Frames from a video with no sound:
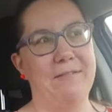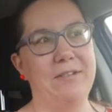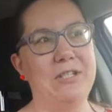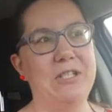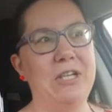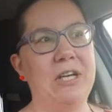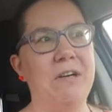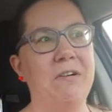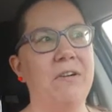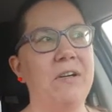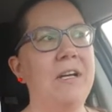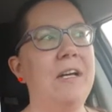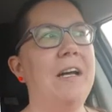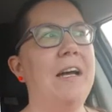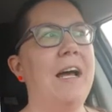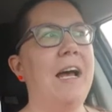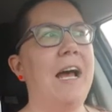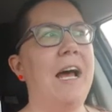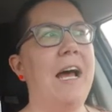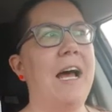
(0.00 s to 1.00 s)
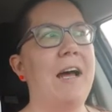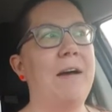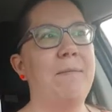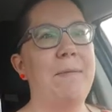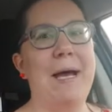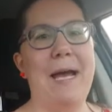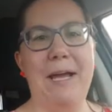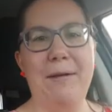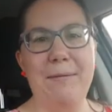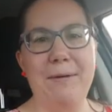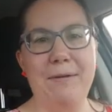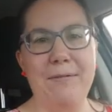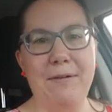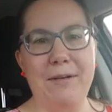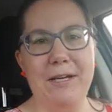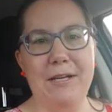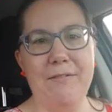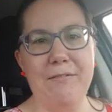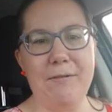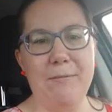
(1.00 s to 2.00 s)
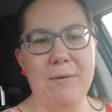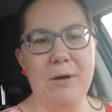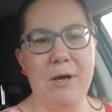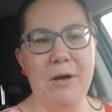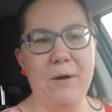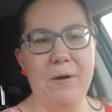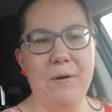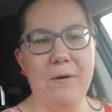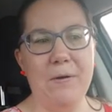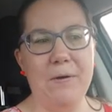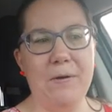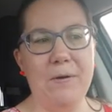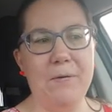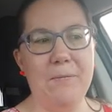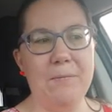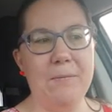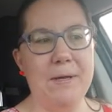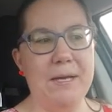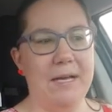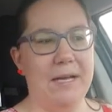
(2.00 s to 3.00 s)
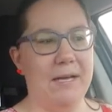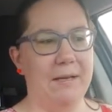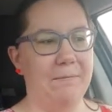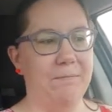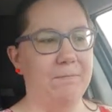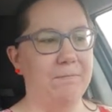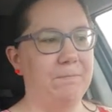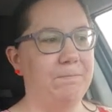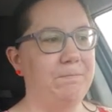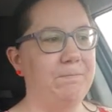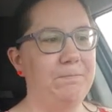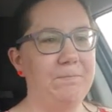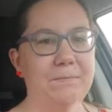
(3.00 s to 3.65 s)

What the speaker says: So I've been working from home,